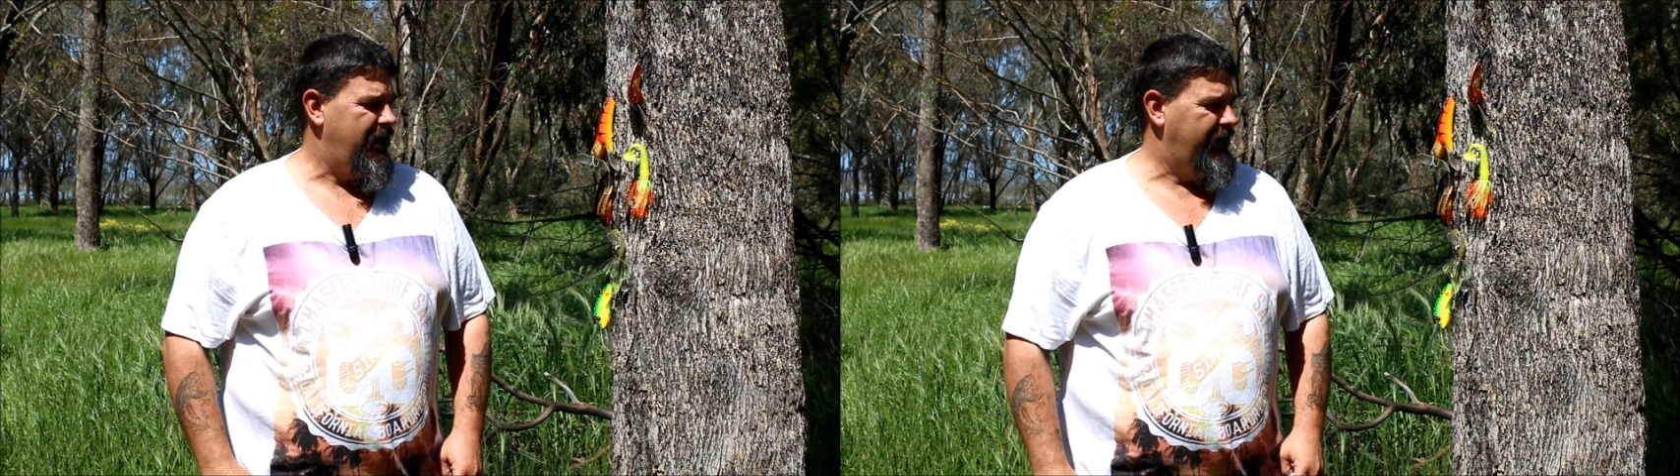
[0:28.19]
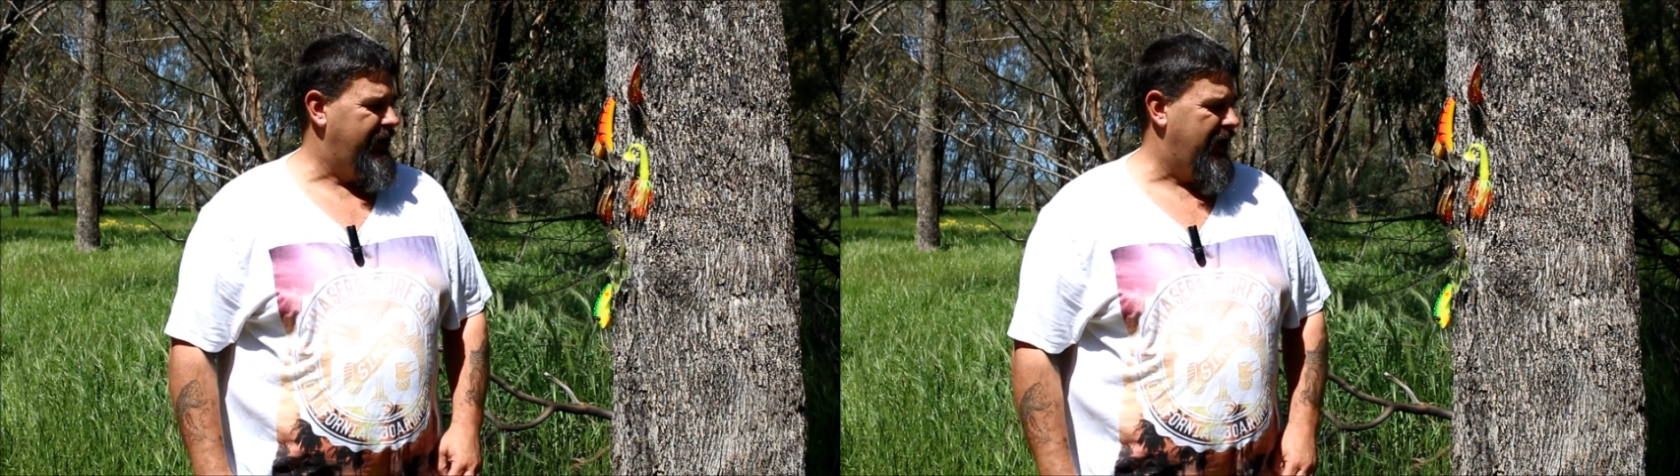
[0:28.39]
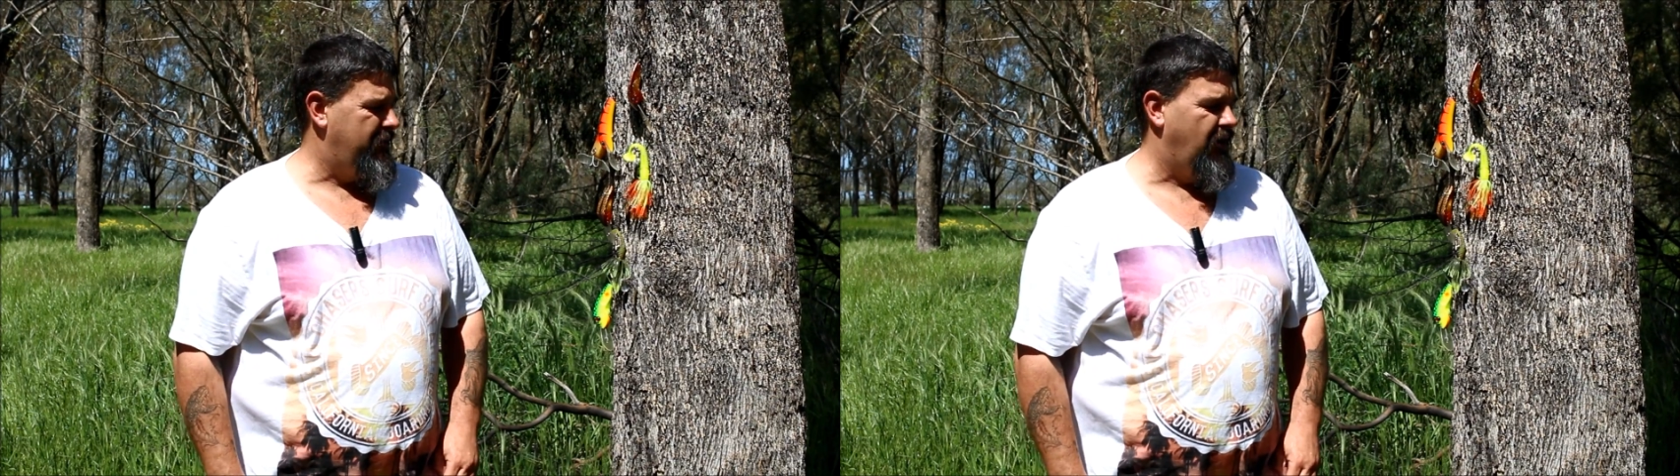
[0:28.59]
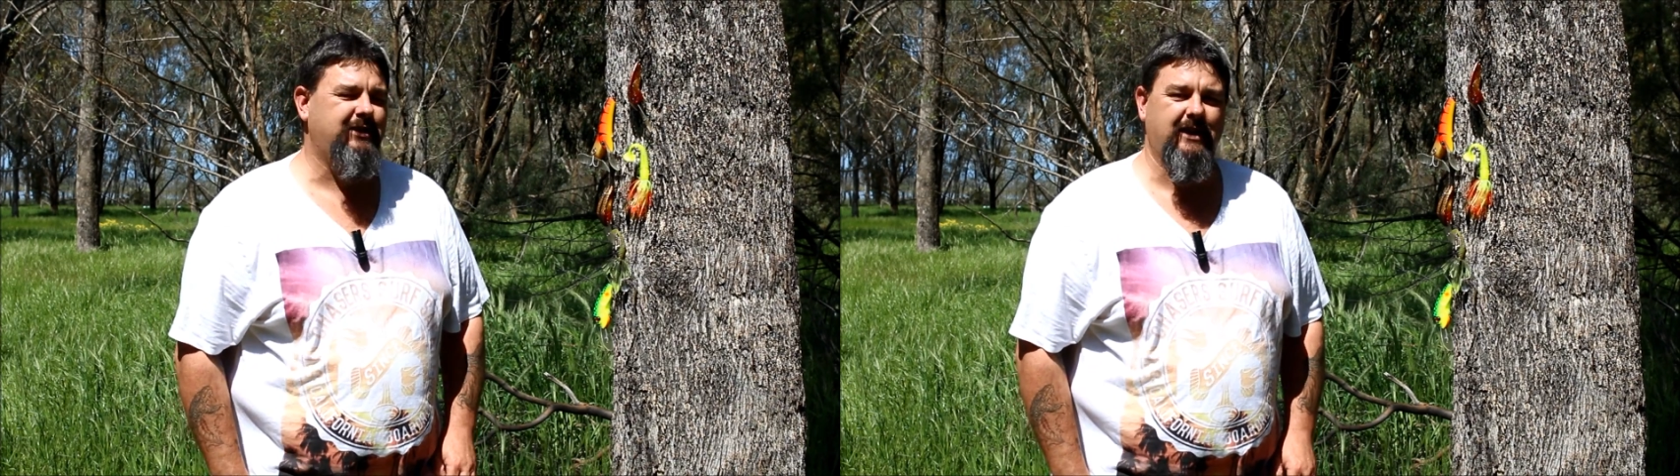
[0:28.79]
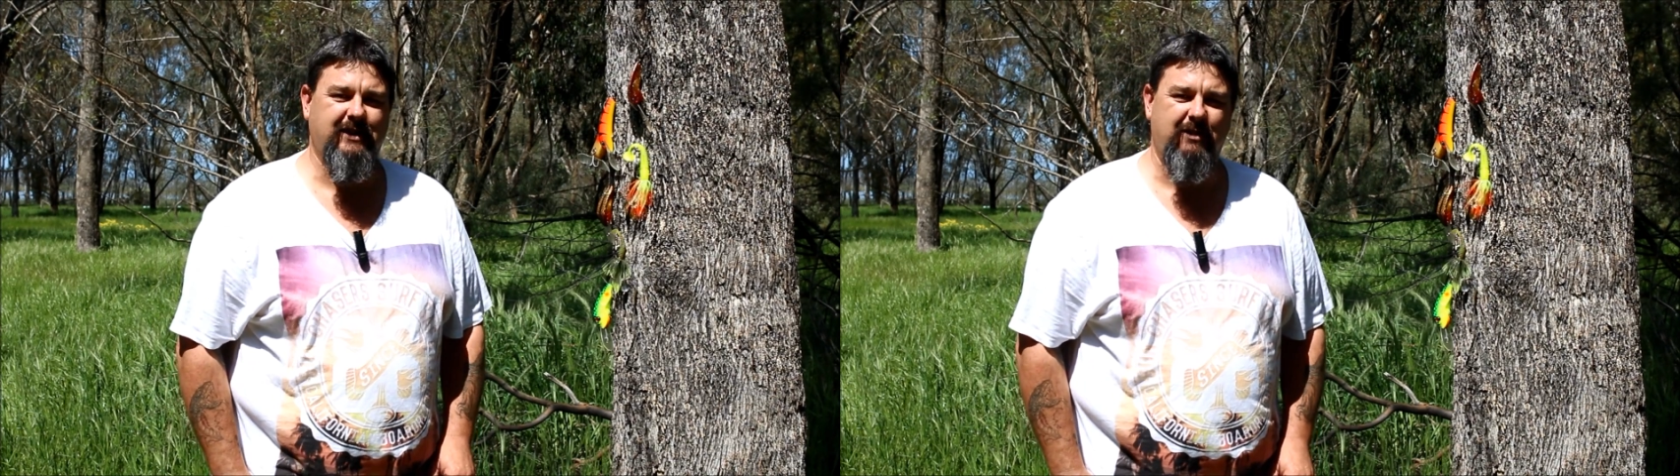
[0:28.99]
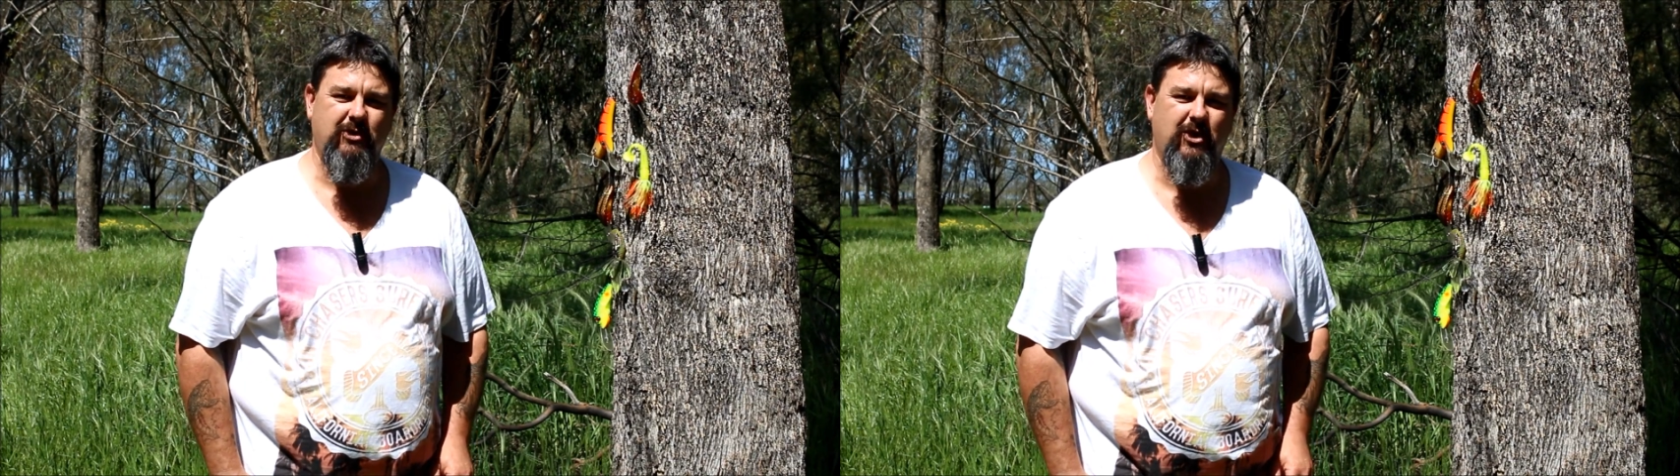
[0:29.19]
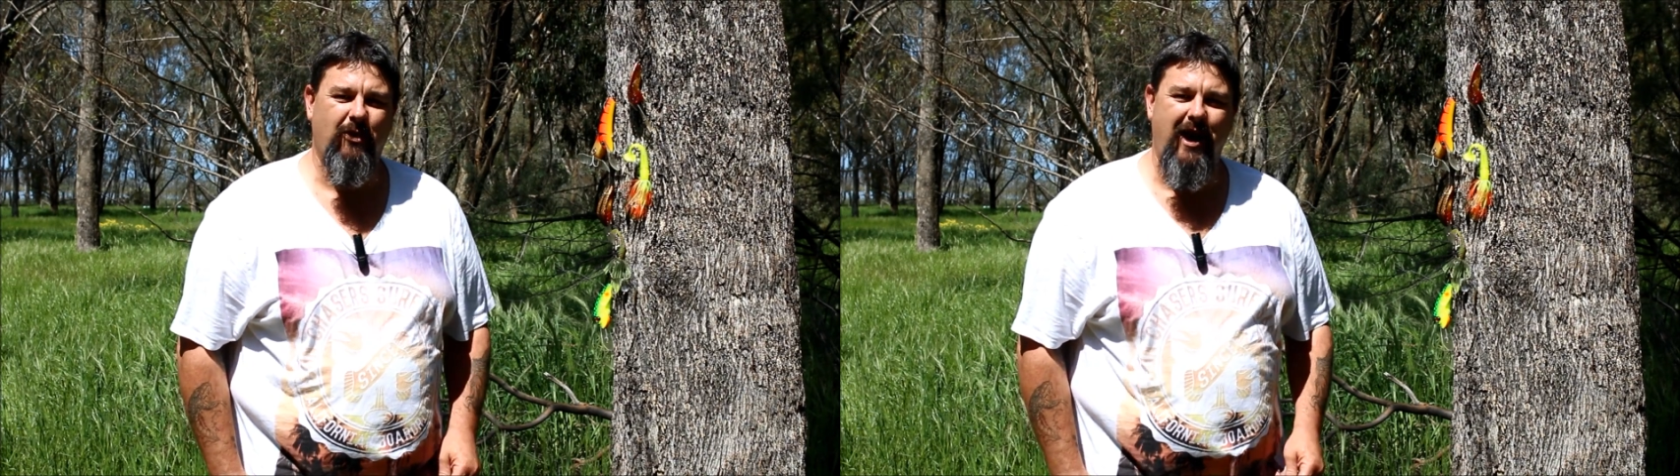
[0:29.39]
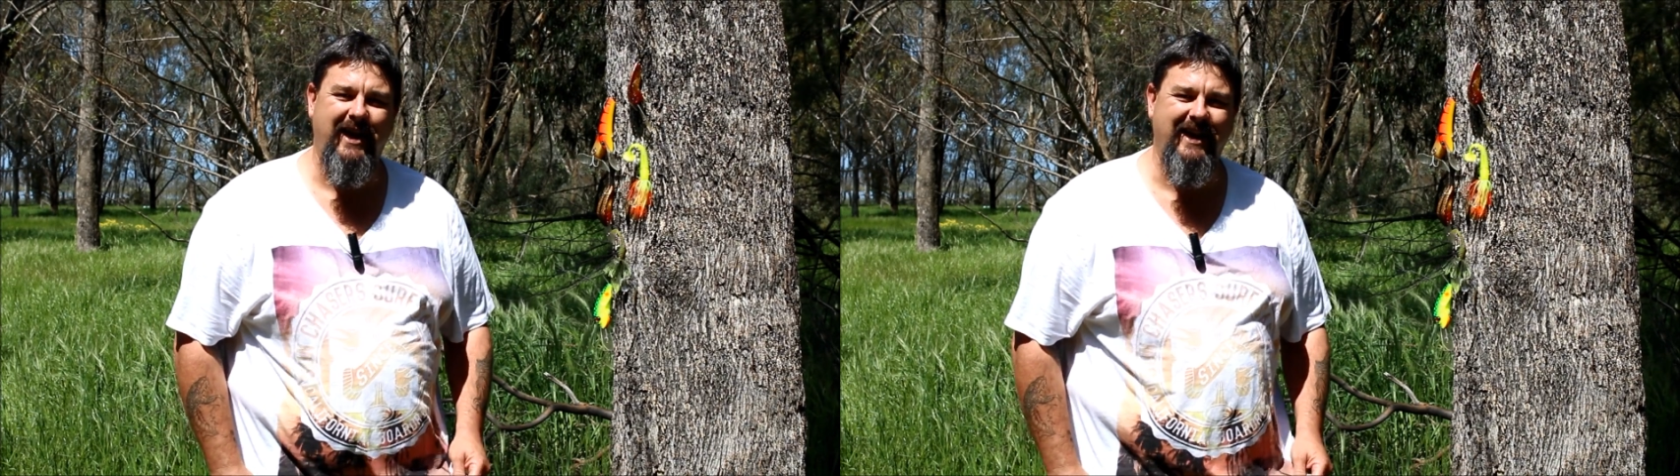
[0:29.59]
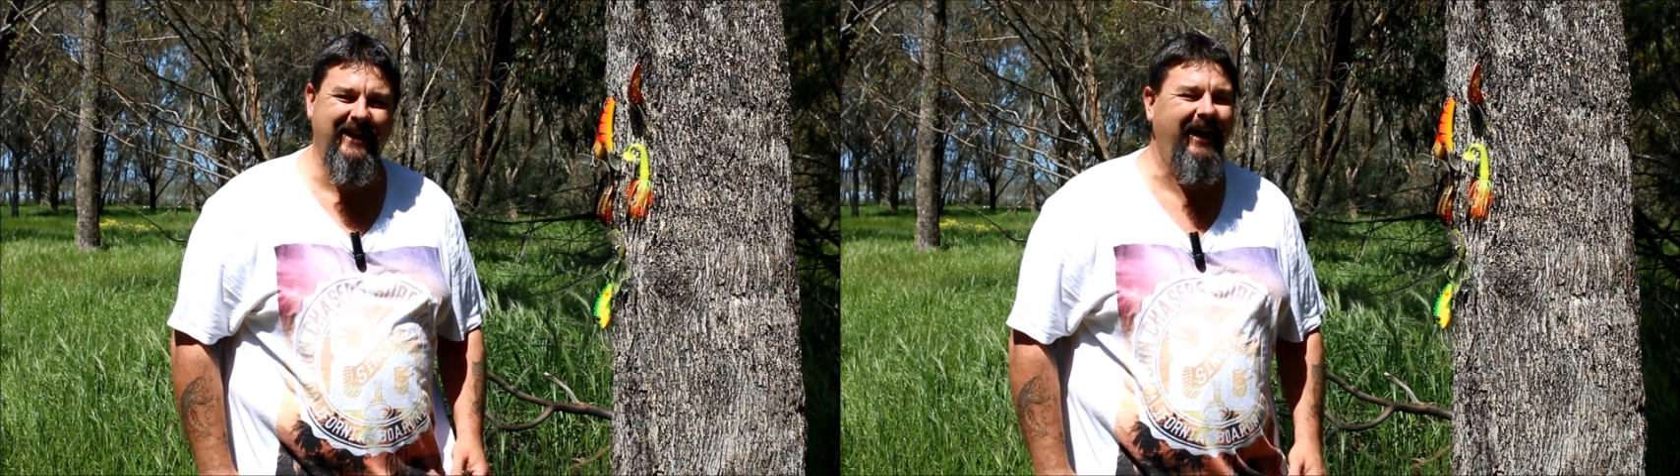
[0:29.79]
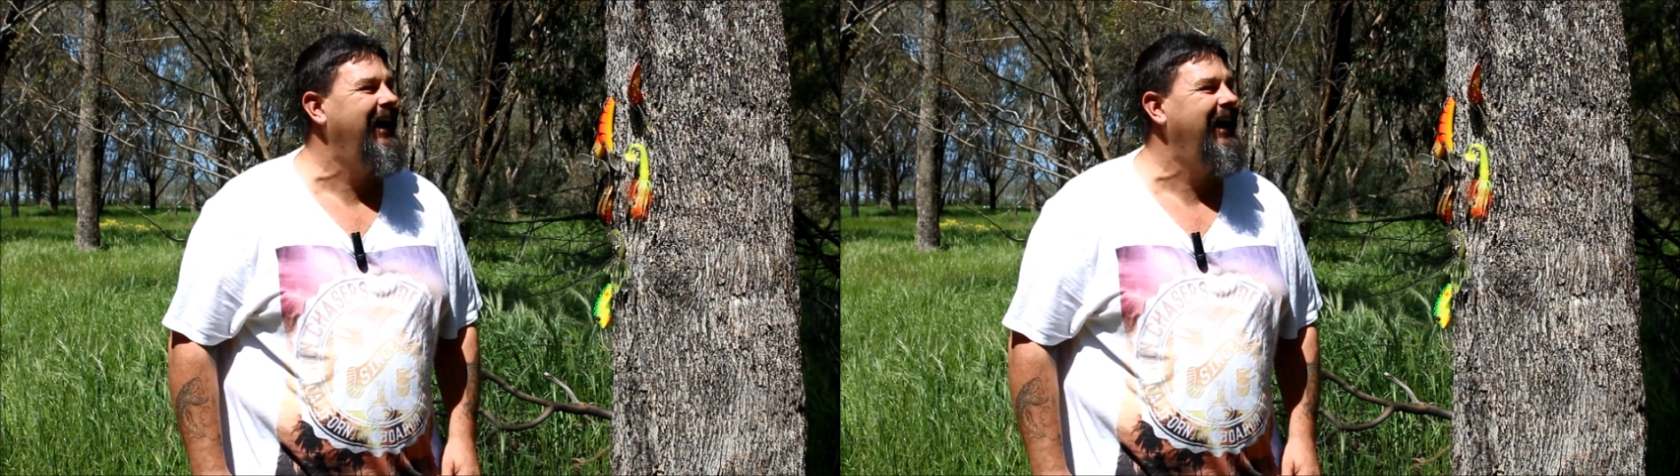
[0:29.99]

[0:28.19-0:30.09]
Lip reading: and I'll send some your way.